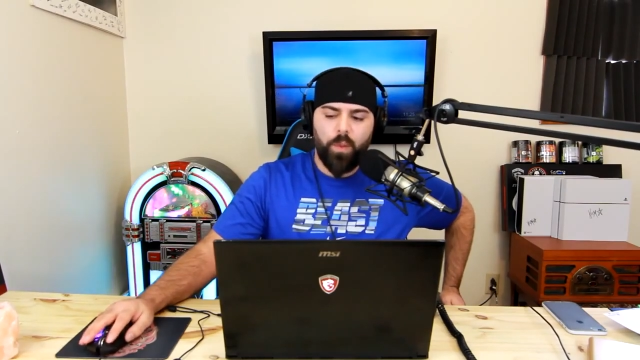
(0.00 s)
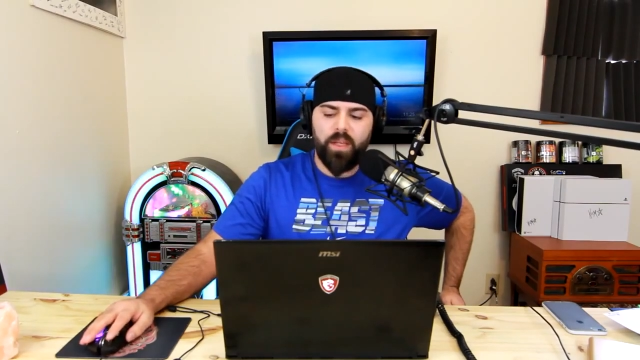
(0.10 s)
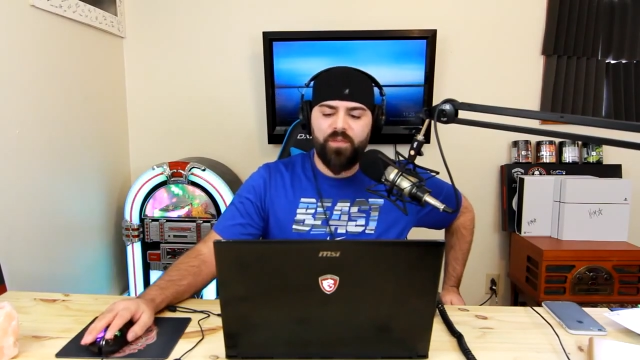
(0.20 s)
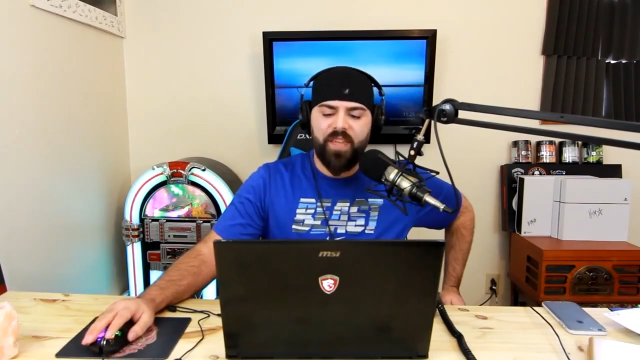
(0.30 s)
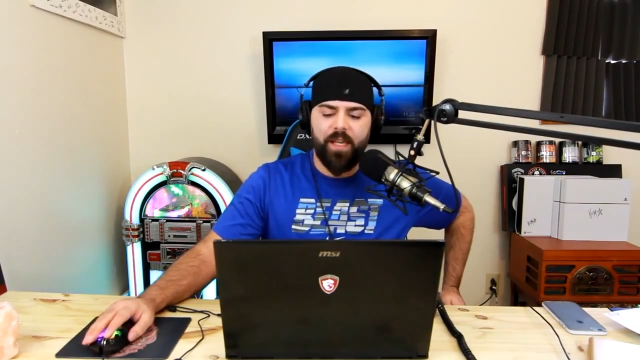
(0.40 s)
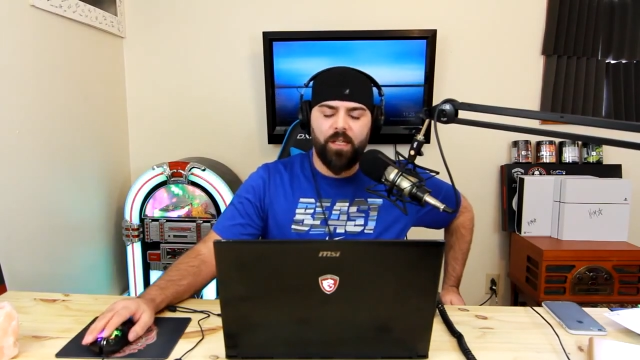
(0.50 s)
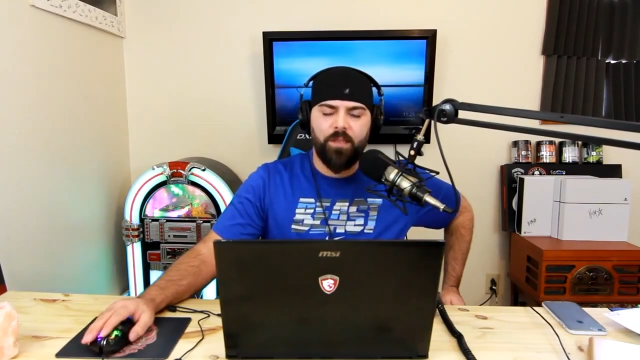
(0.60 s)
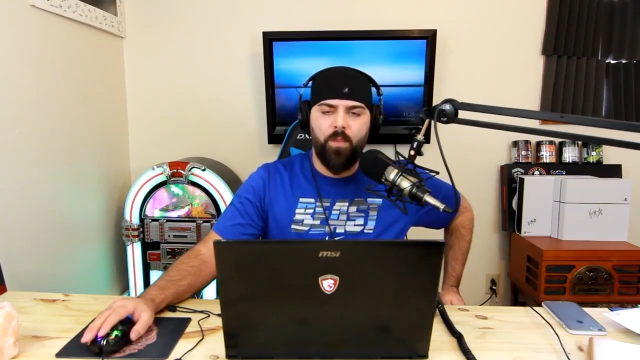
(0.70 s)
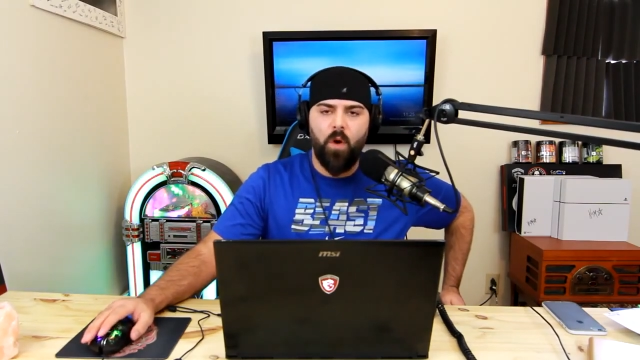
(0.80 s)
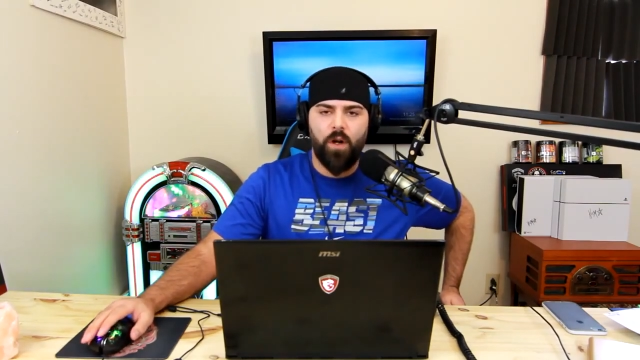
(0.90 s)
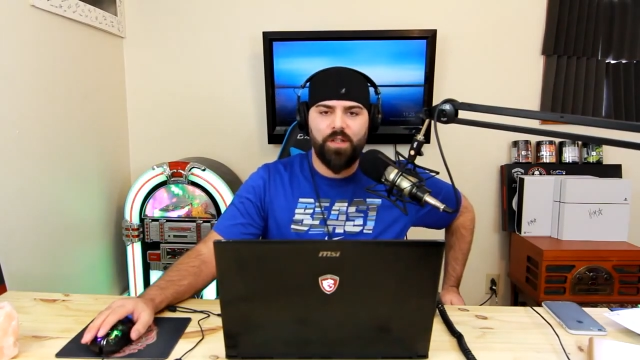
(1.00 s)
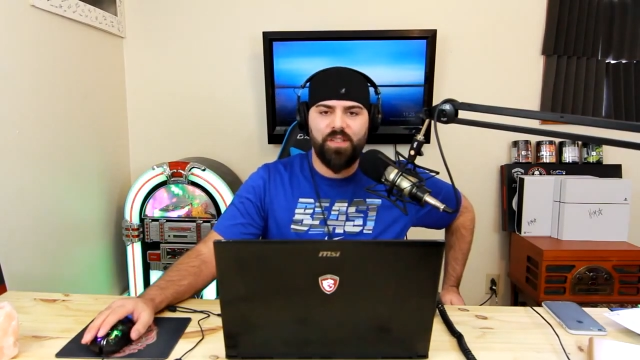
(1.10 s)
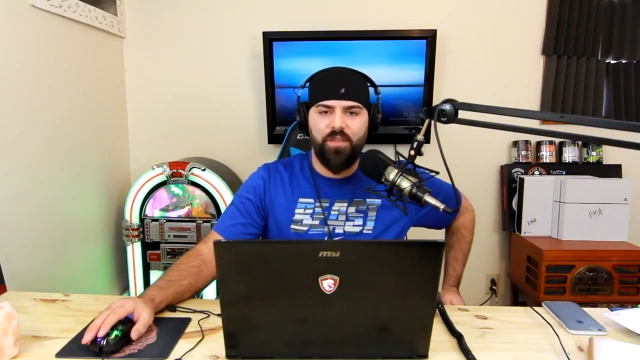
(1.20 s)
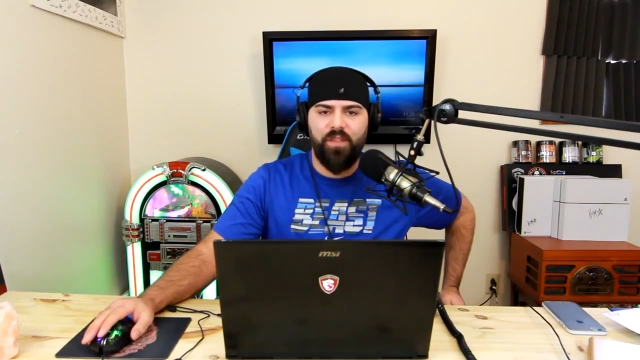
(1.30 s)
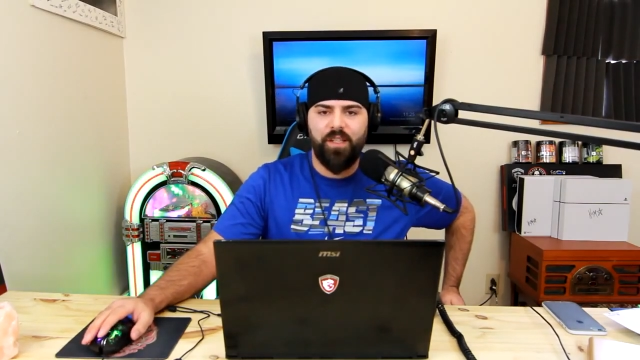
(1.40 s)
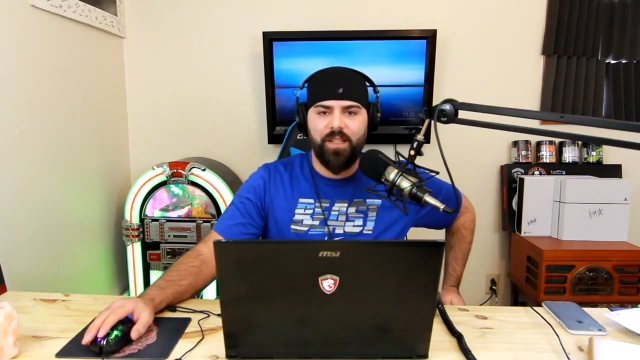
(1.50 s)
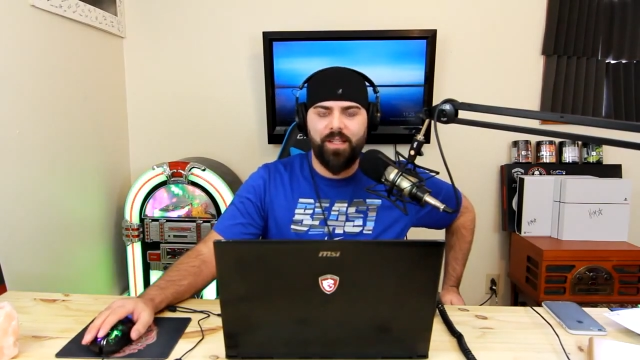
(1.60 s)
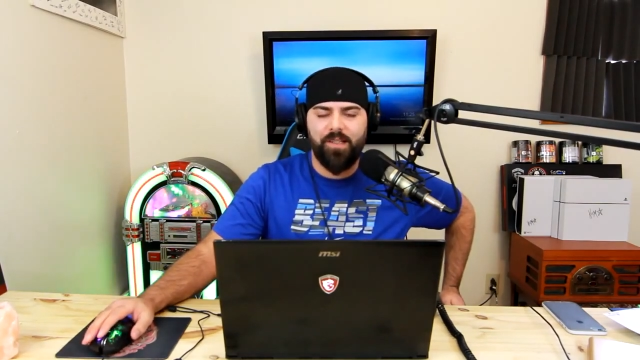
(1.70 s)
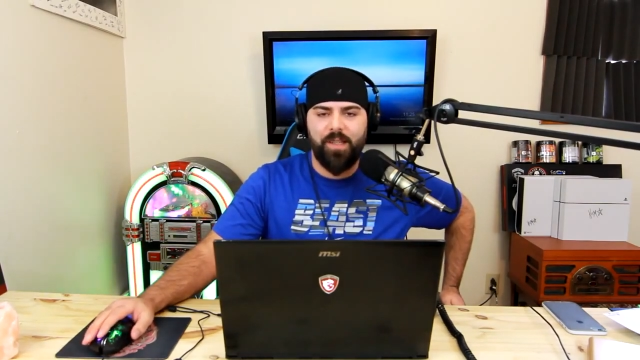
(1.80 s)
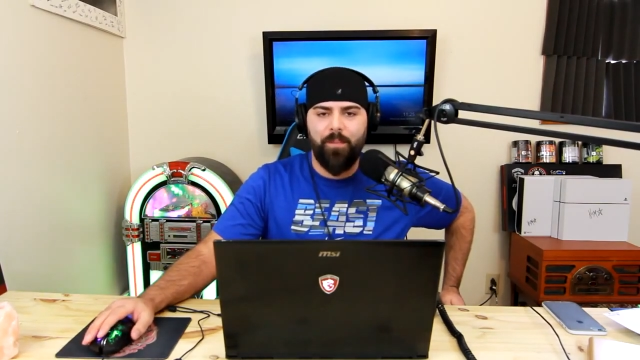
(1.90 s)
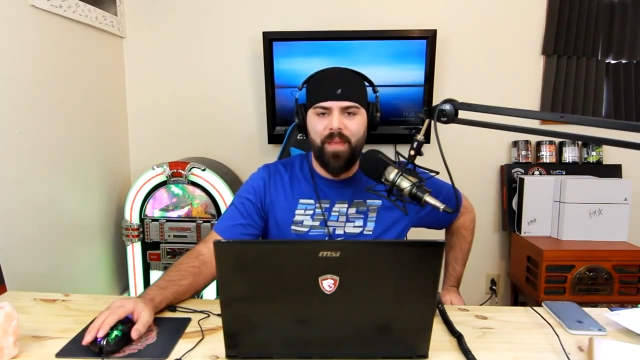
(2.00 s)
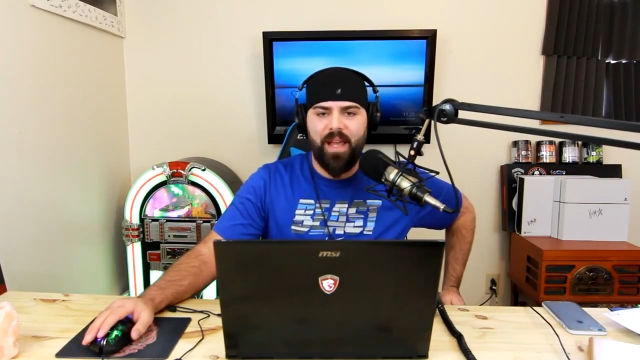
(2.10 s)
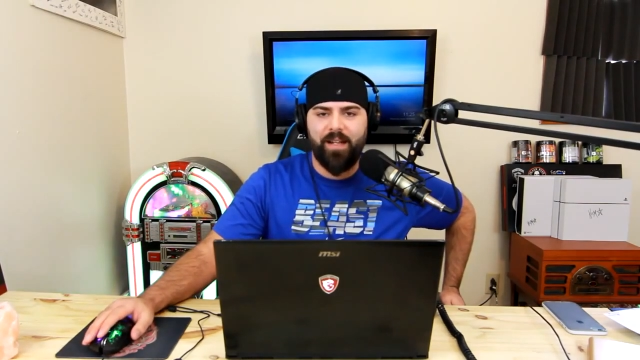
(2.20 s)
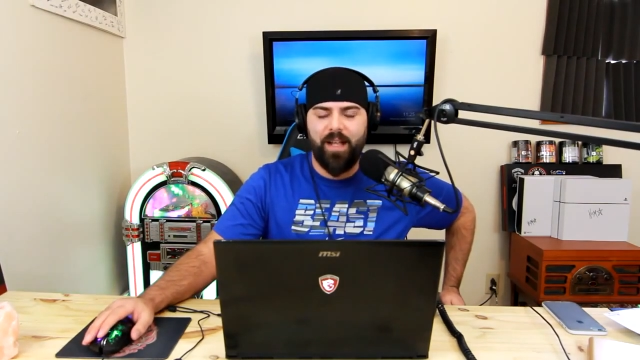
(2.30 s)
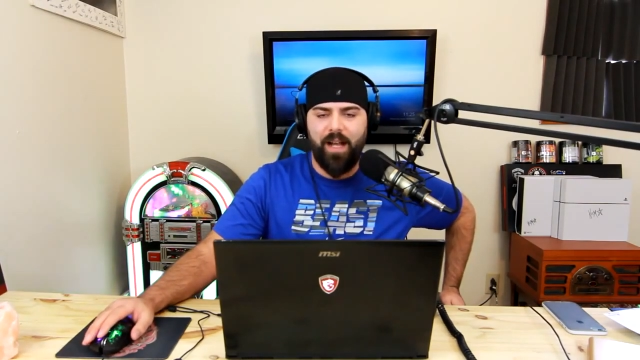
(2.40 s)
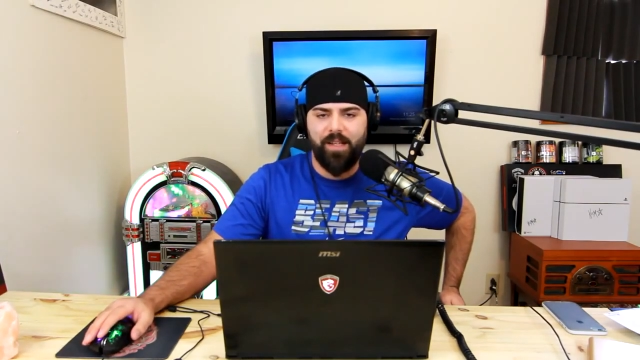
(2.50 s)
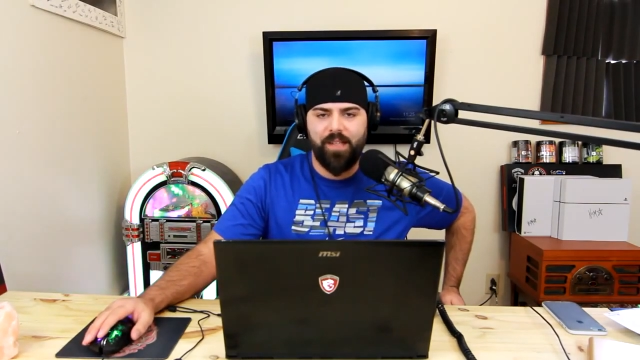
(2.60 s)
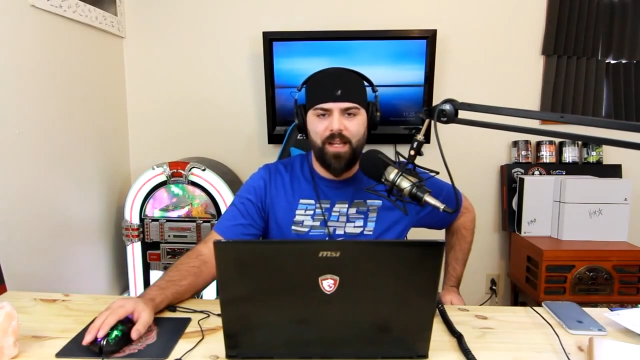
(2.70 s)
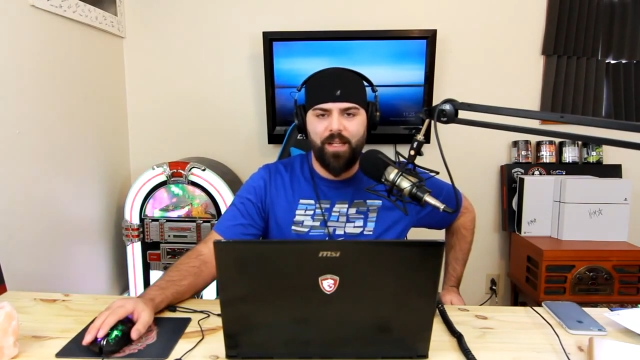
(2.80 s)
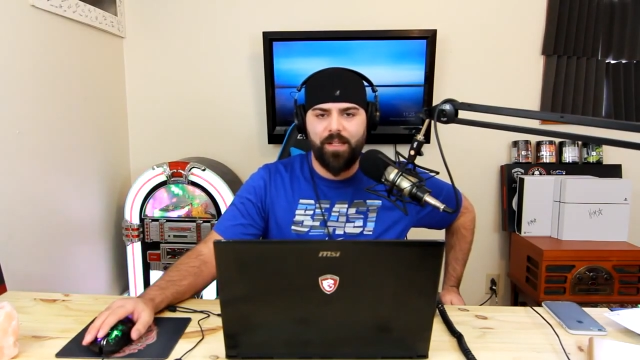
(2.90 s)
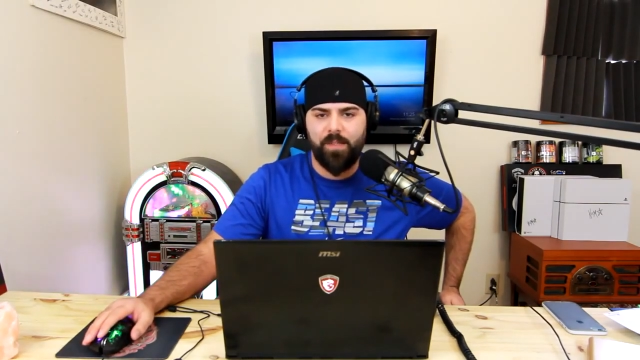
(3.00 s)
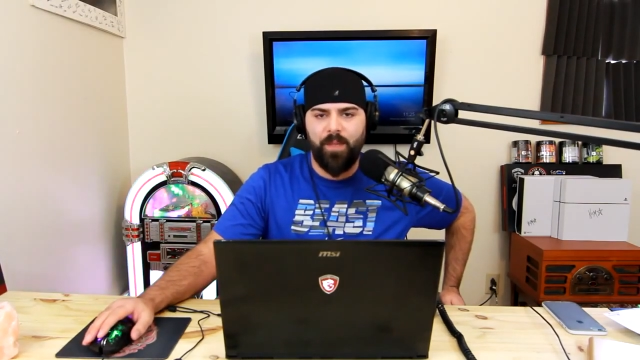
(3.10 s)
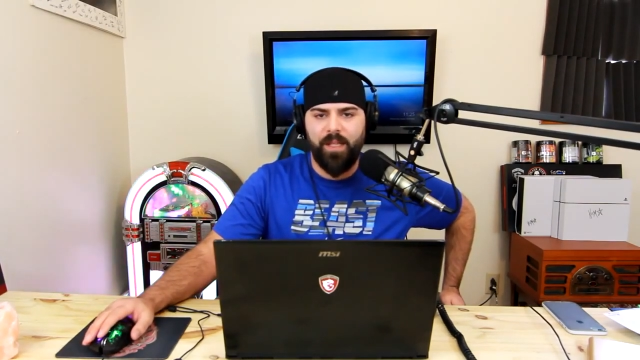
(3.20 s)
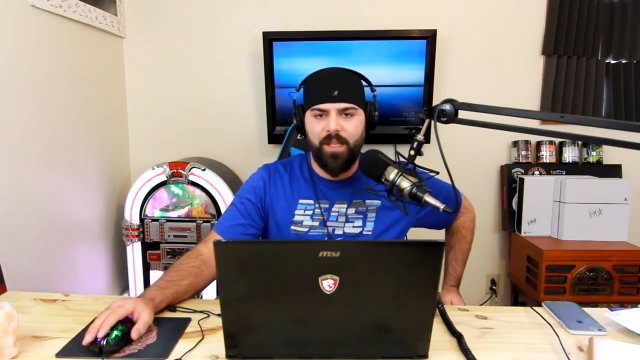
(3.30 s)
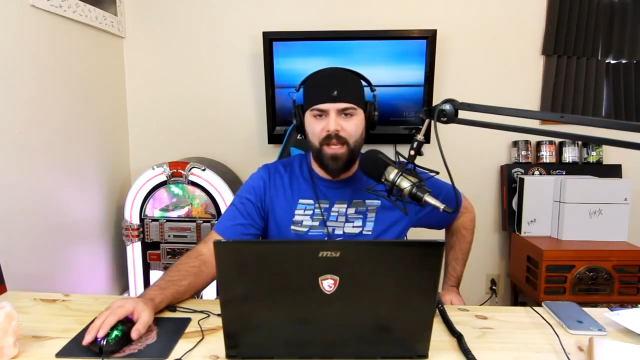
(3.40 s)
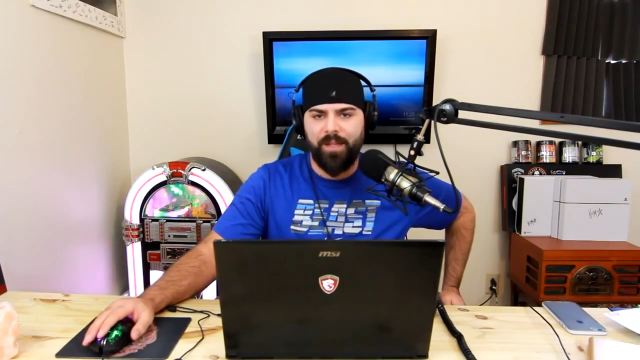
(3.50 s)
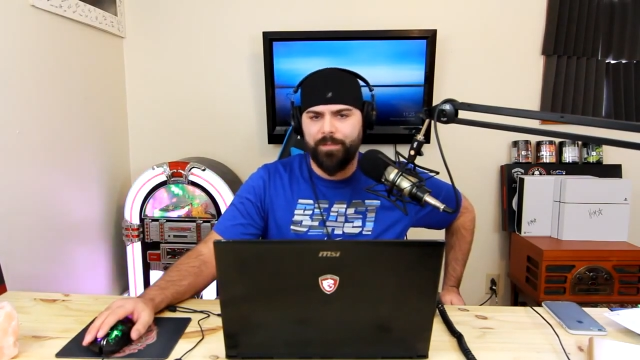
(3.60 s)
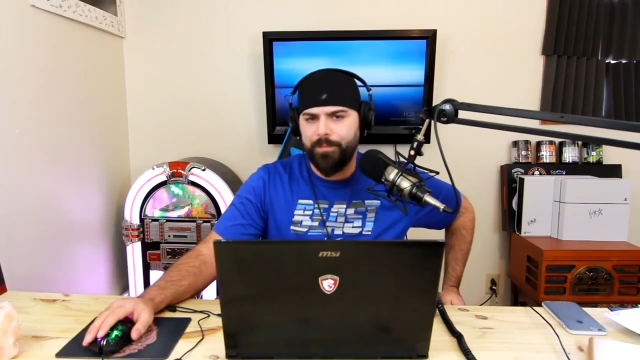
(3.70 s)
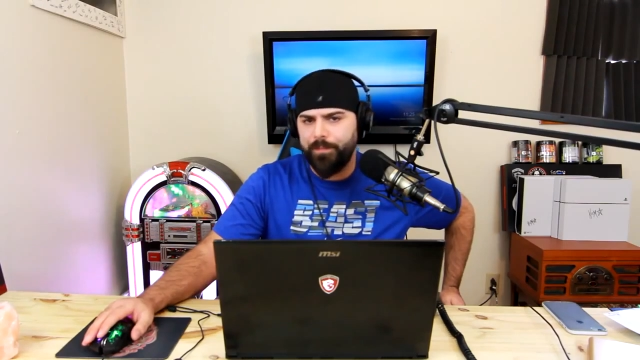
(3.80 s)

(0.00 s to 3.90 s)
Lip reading: We've killed more civilians than bad guys. How do you explain that?